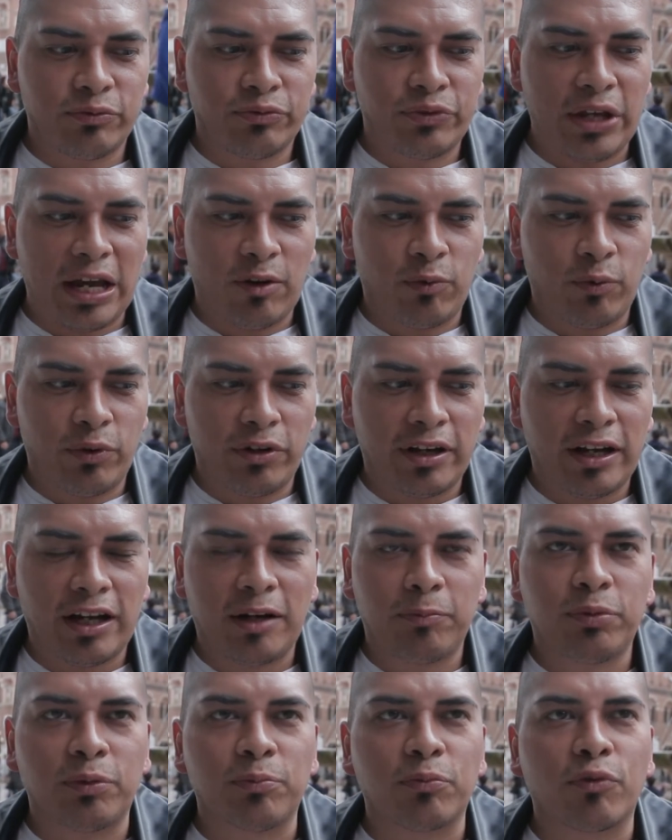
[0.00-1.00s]
that will
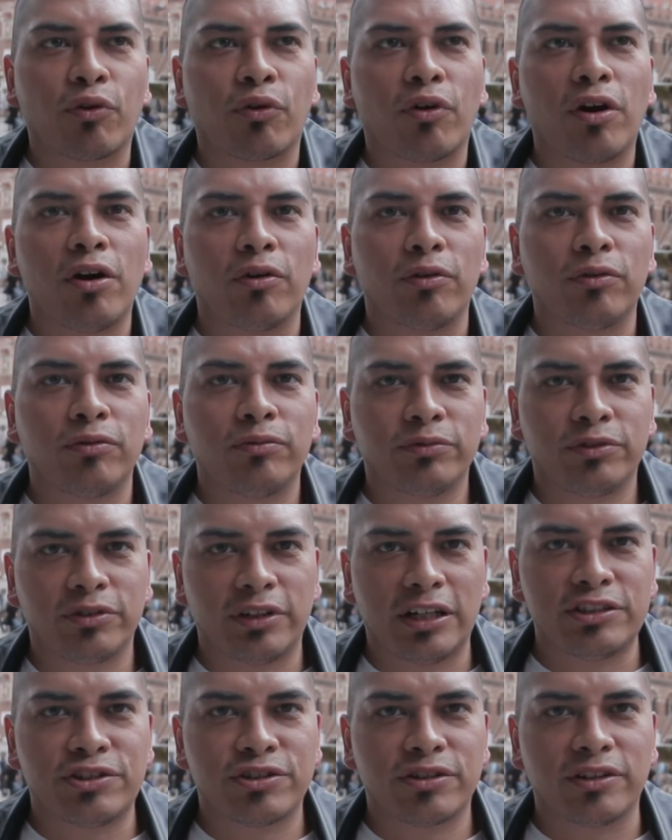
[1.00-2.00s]
help them grow through
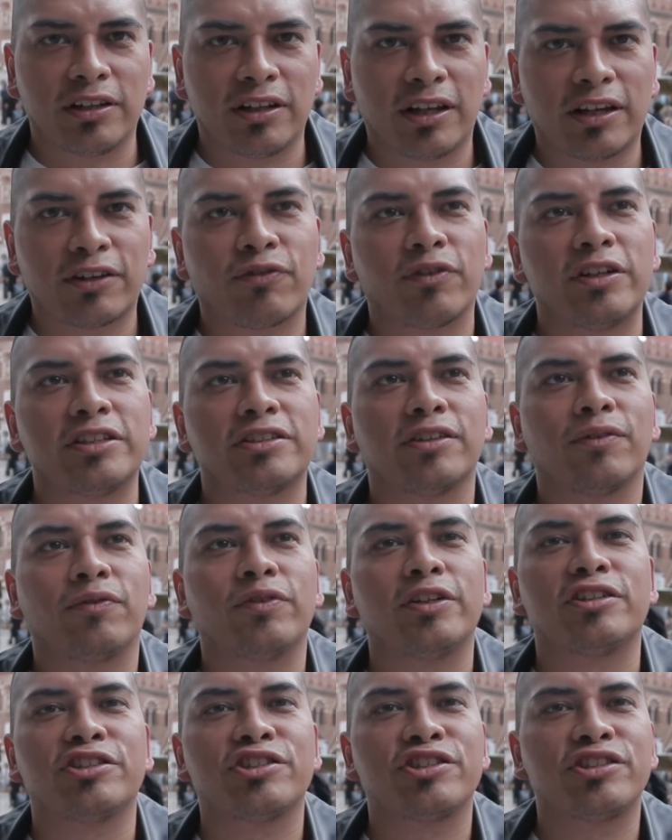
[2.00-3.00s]
that journey. Like for instance, if
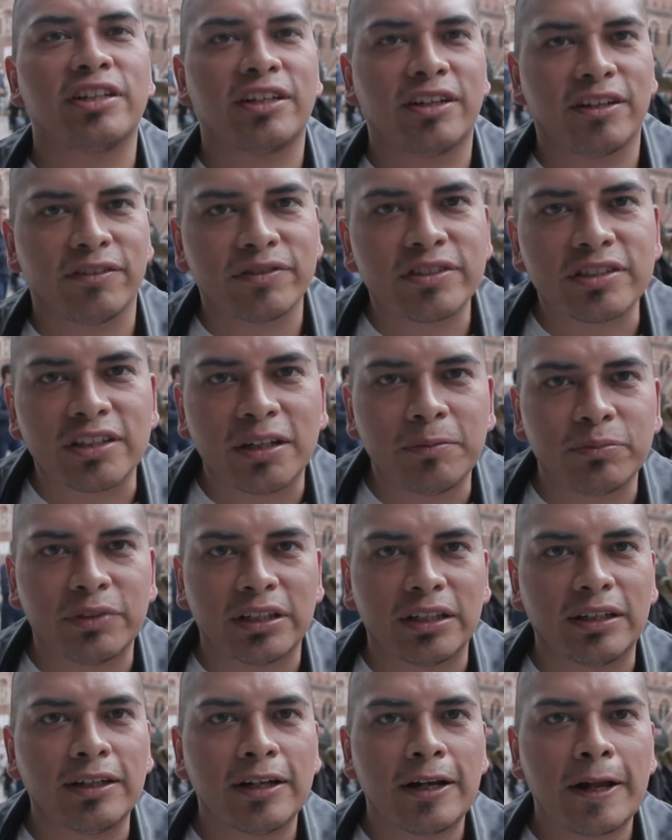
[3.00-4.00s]
you're sick of
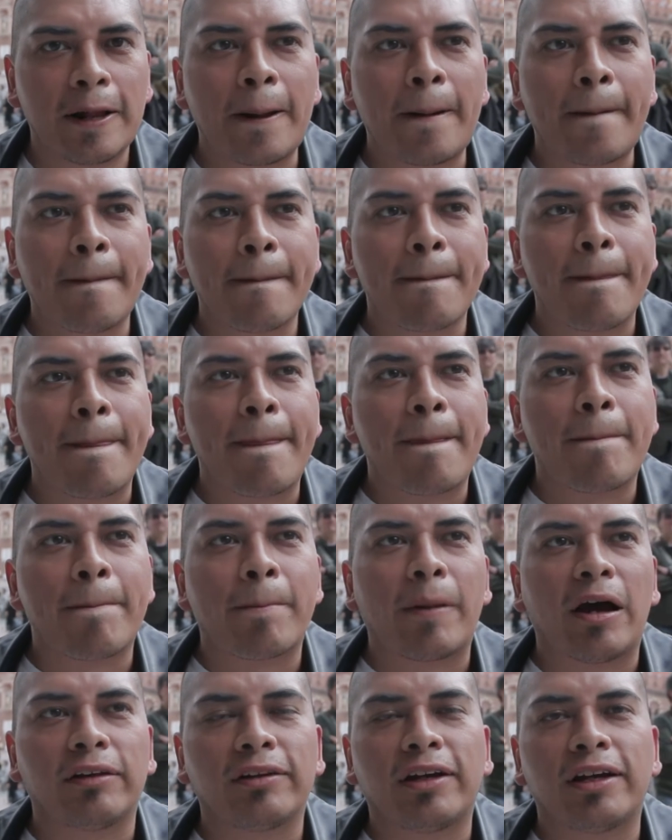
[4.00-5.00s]
something,
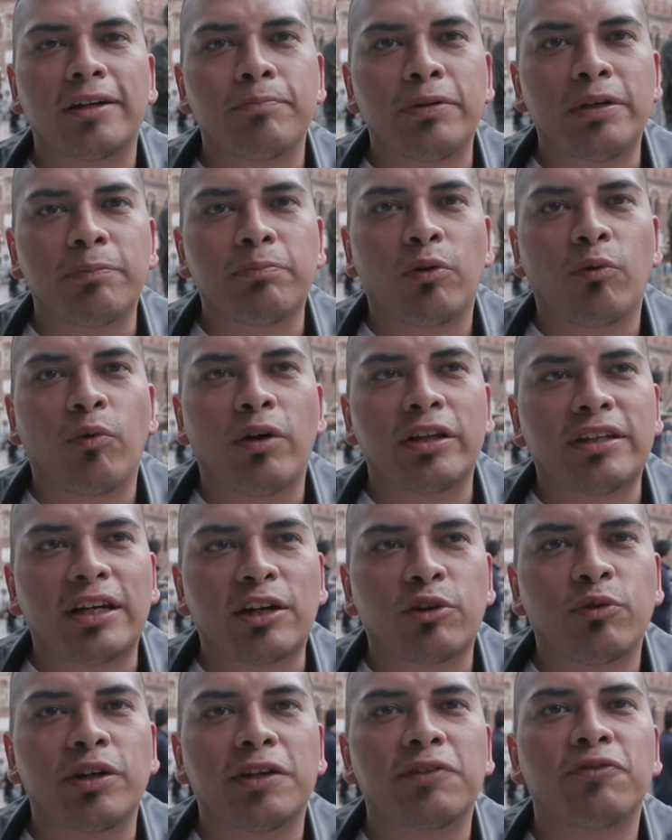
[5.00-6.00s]
a lot of people want
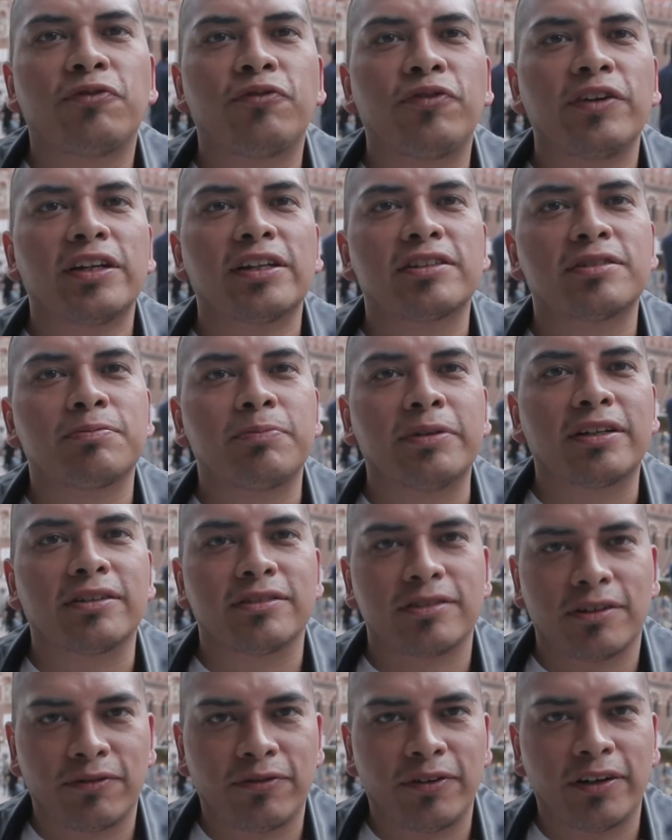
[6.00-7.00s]
that quick fix because
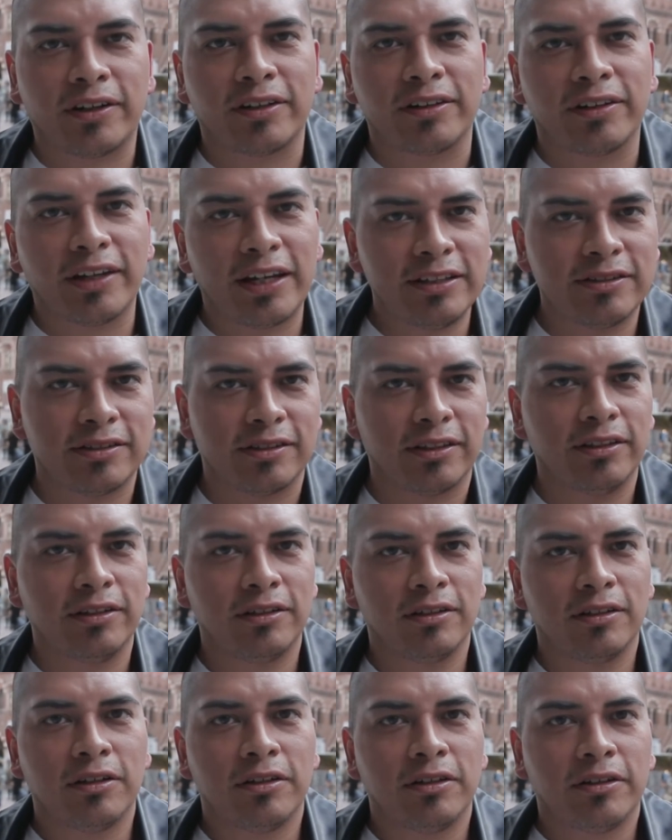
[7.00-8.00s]
they're fucking lazy,
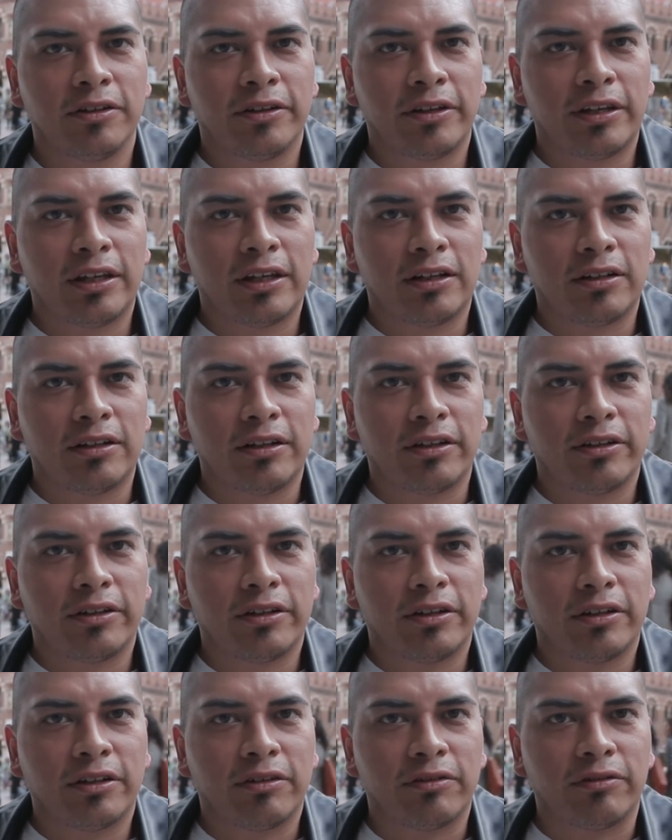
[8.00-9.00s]

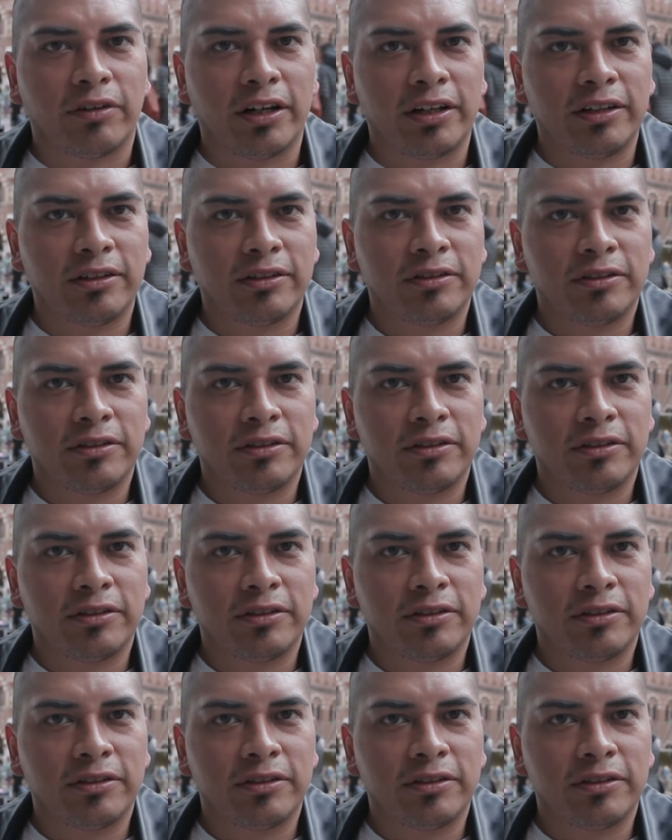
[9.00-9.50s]
right?